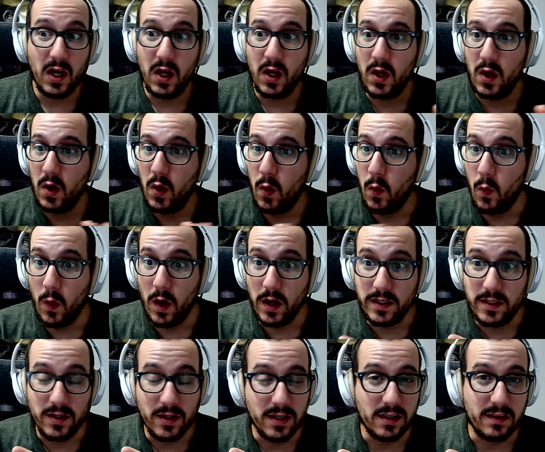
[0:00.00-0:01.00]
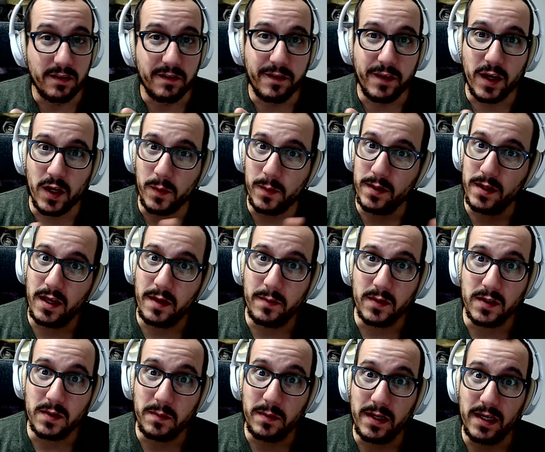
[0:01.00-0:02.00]
what do these variable
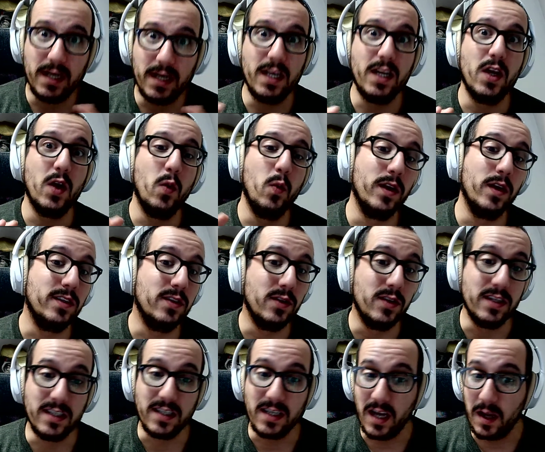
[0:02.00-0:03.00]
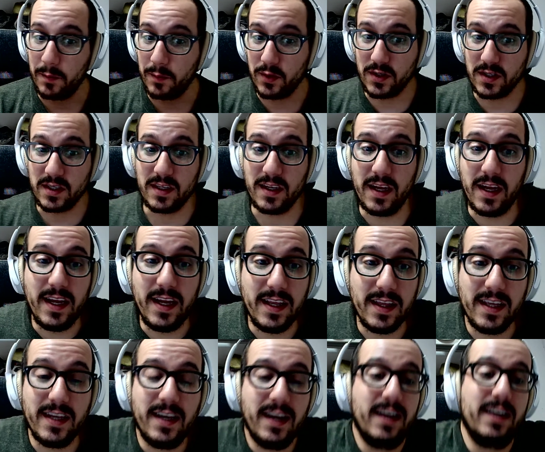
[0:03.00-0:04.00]
labels mean? What do these numbers in the
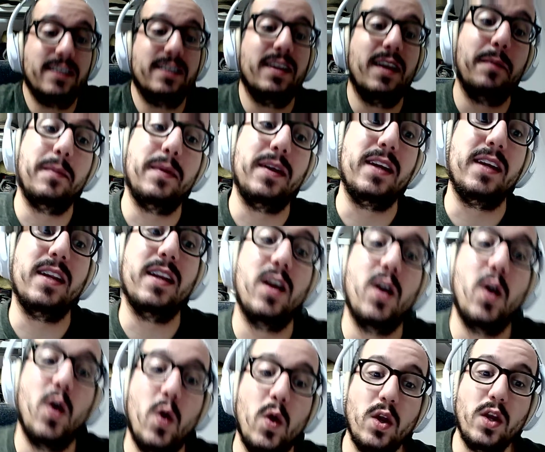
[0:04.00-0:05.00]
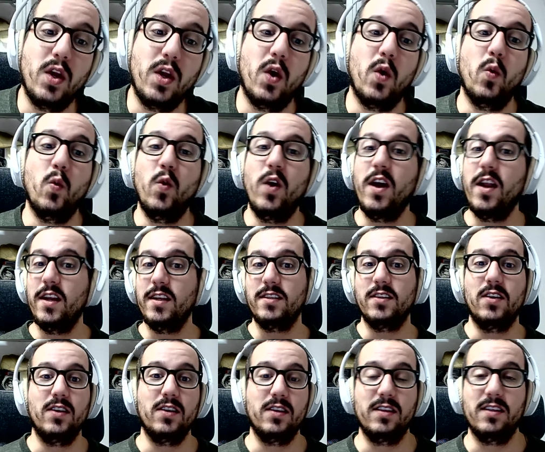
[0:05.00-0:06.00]
data set mean? What is
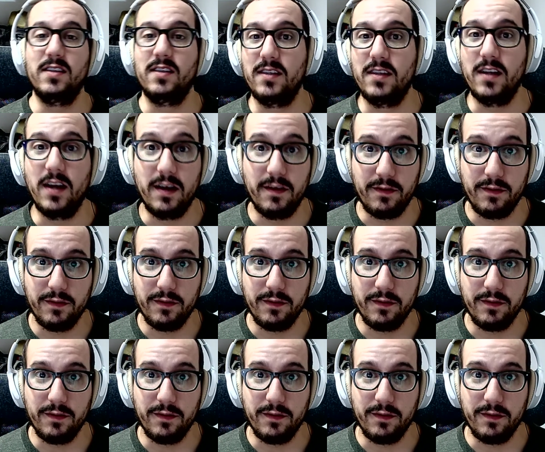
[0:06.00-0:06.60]
all this stuff?